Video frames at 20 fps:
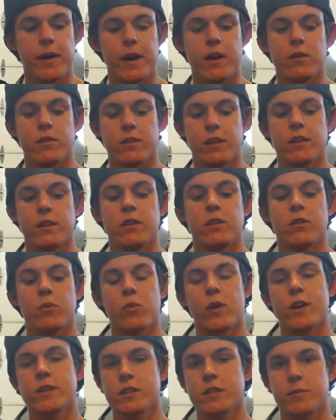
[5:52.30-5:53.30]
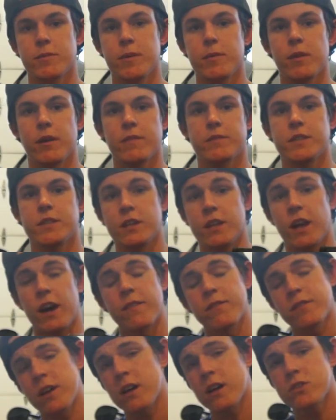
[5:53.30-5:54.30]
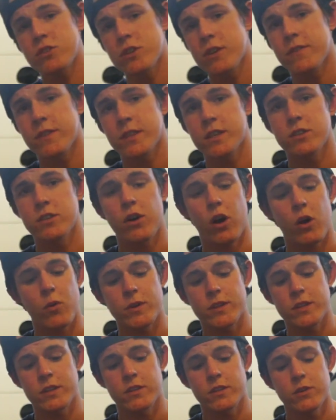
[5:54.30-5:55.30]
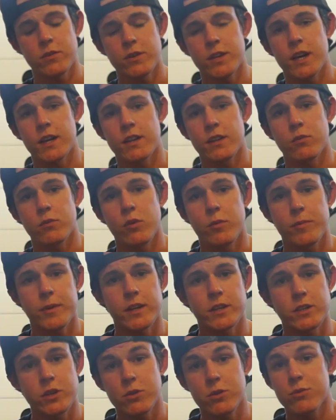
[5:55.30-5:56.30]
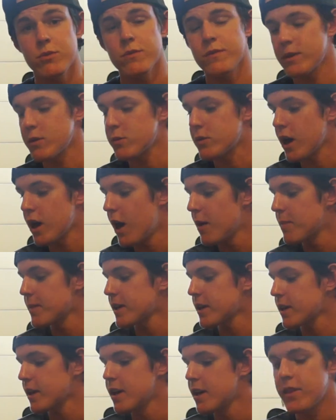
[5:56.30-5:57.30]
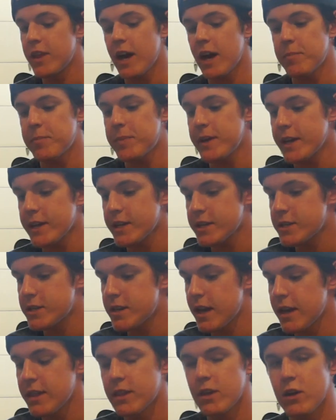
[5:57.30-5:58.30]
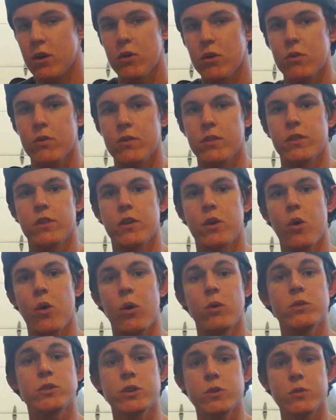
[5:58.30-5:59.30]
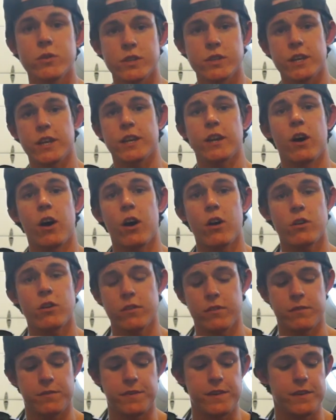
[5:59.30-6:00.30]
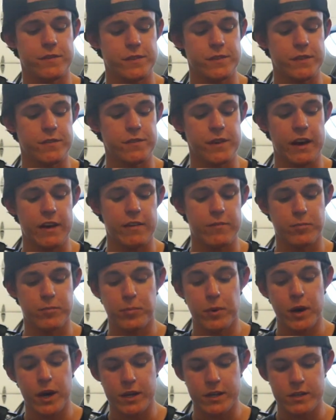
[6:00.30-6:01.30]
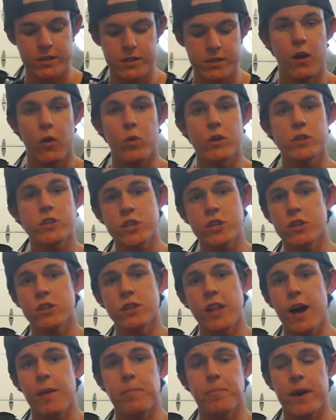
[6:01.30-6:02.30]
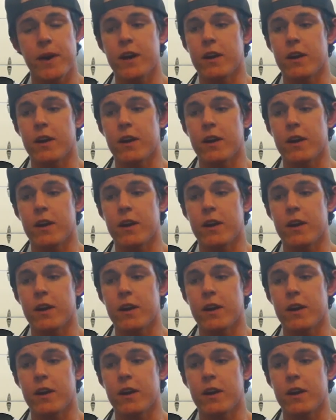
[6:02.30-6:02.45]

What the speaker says: better than the rest of the people I've seen. I've not driven this car with the tune yet. There will be a tune review coming. That being said though, their whole tune is like $155, which is a lot